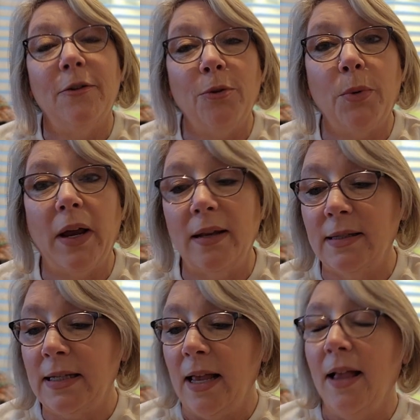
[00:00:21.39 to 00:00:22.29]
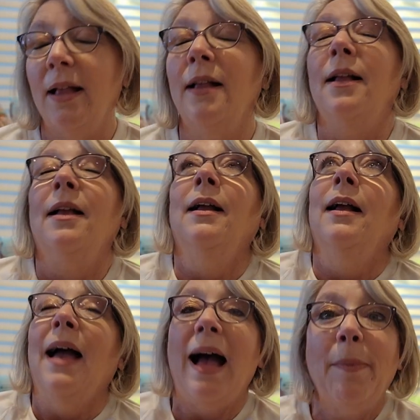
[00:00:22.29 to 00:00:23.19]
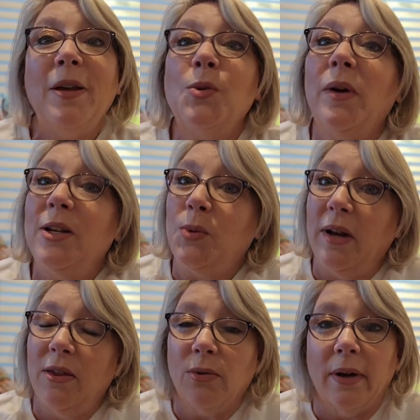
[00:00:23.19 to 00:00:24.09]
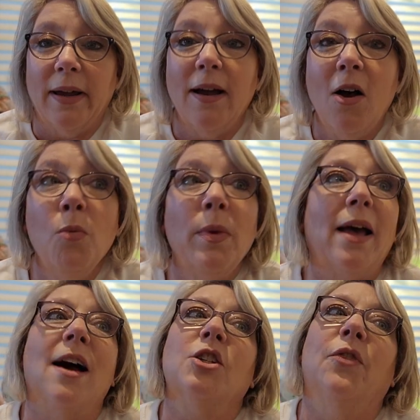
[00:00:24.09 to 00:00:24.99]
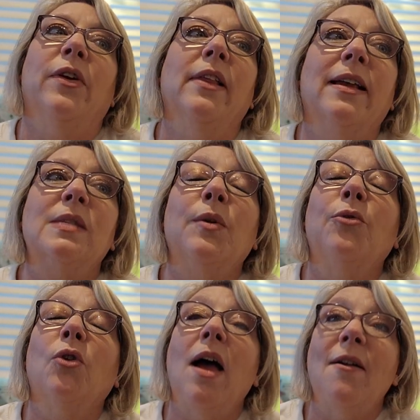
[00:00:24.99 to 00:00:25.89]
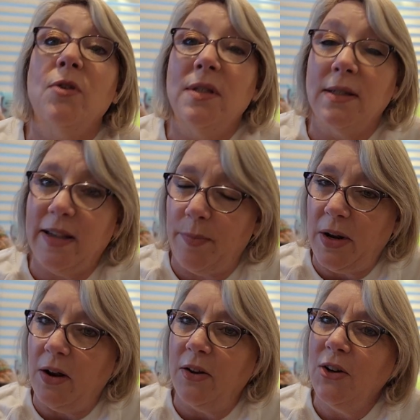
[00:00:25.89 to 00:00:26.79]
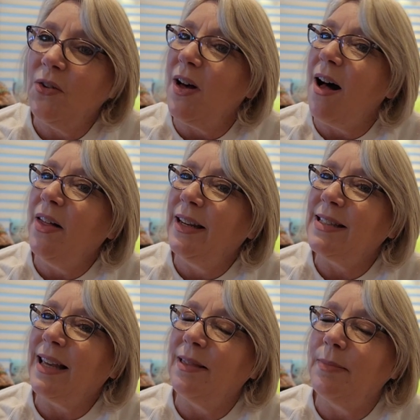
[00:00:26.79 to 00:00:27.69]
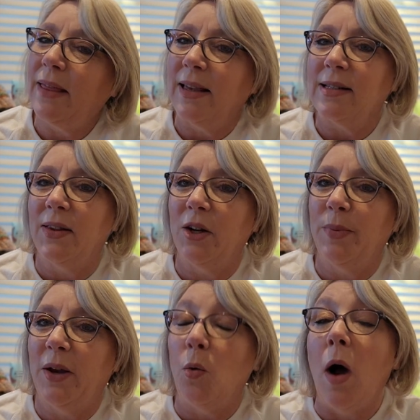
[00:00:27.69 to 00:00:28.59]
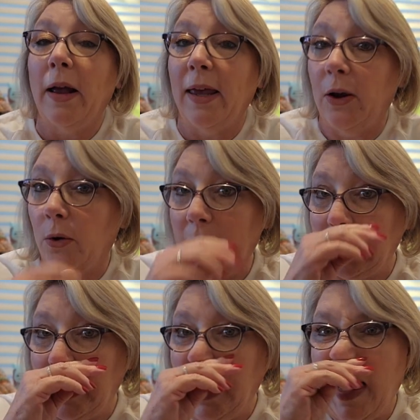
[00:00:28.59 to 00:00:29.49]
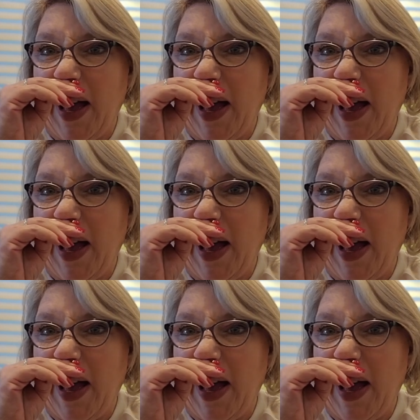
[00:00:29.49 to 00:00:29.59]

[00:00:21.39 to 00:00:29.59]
Knit for Brains. Happy 2023. Oh my gosh, I feel like it's been forever since I've been on. You know, the holidays can make things a little bit wonky and crazy.